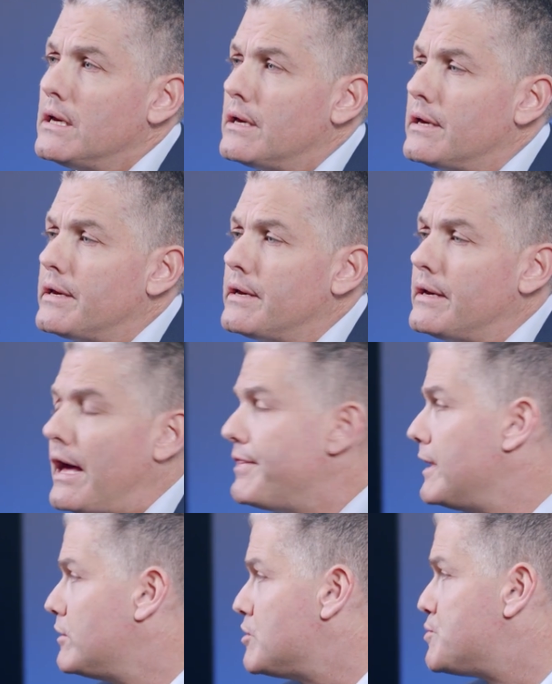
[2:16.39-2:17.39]
Uh, I
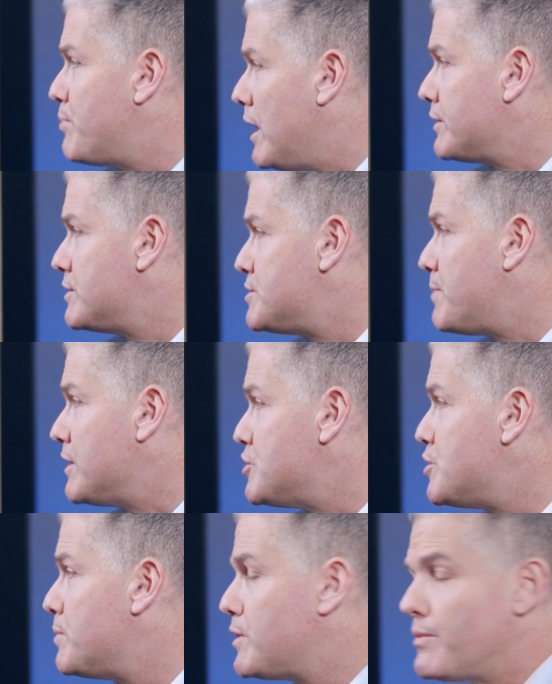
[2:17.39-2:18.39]
think those part this
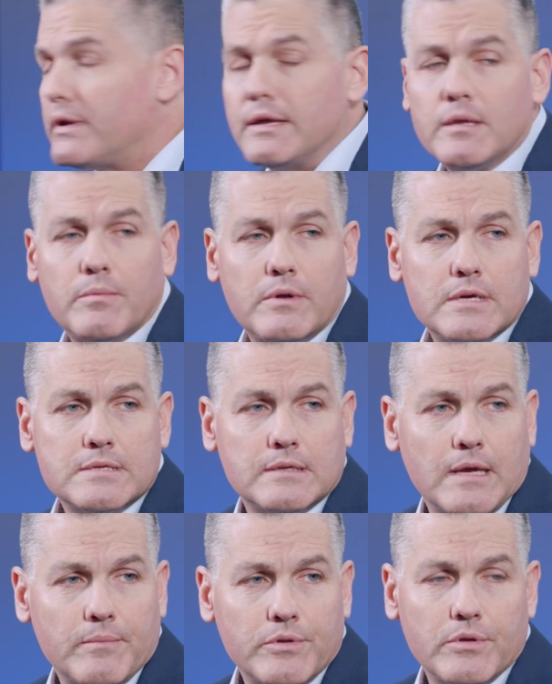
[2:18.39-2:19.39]
partnership between AWS
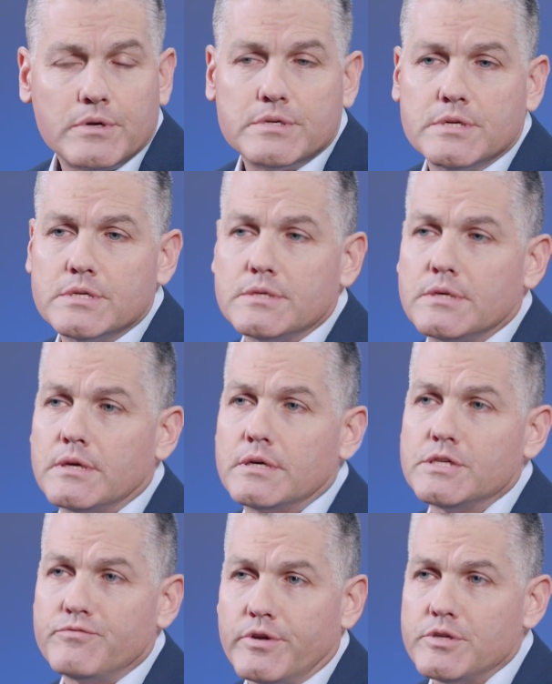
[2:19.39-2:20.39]
and Amdocs is,
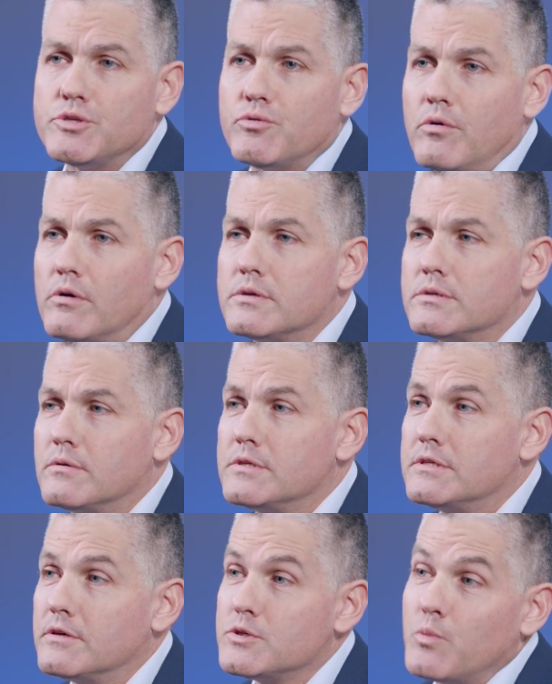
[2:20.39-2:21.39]
is very strong. So
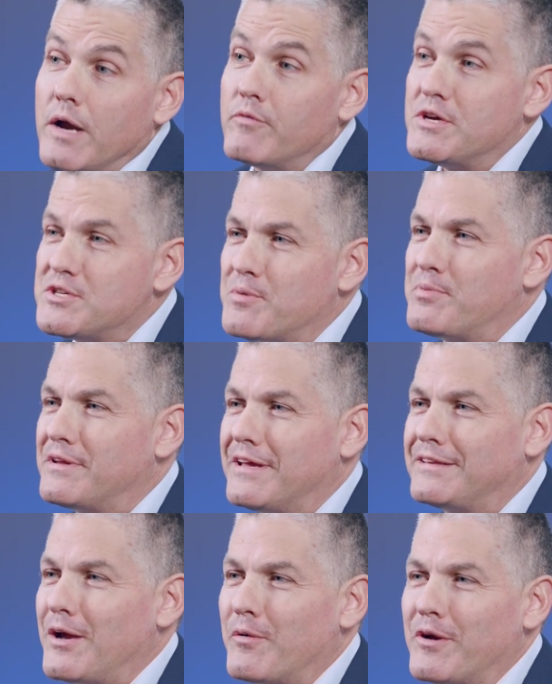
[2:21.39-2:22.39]
there's one recipe
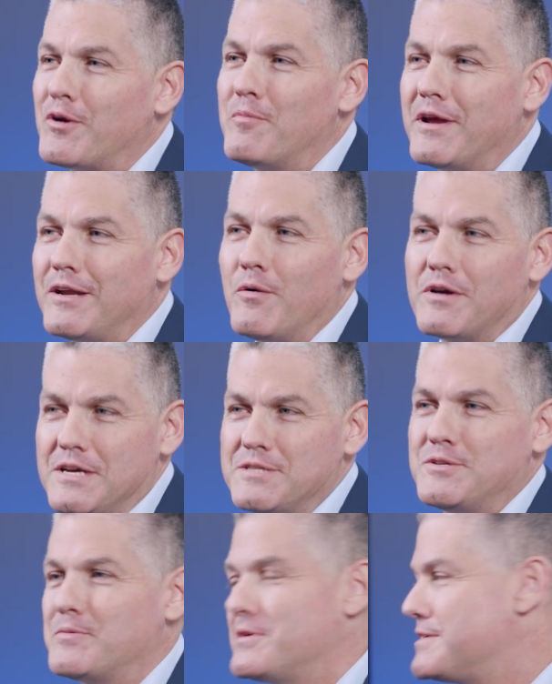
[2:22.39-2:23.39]
that I recommend our
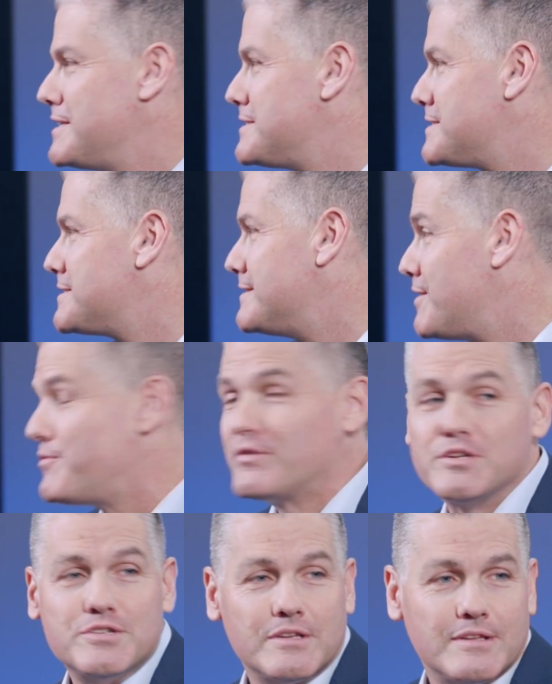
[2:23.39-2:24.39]
customers, let's
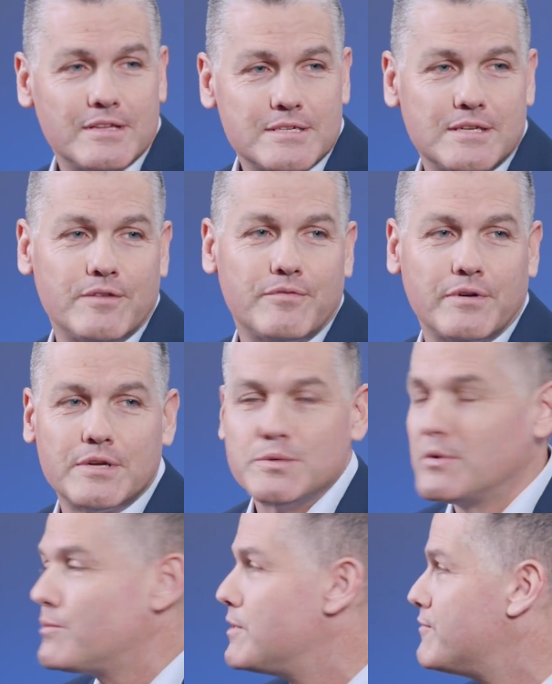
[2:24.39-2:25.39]
leverage it. Let's
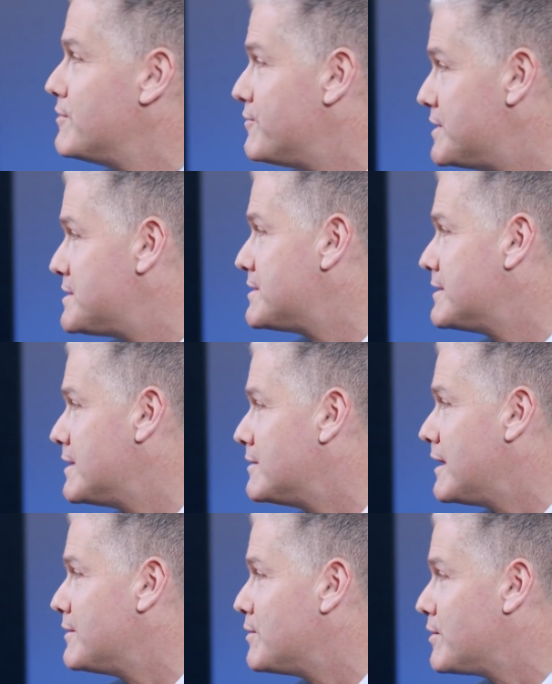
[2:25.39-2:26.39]
leverage what we've invested
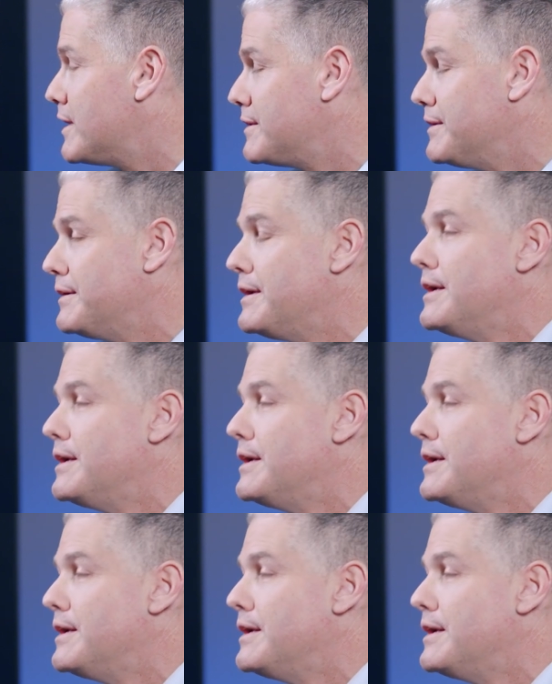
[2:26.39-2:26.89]
and done together.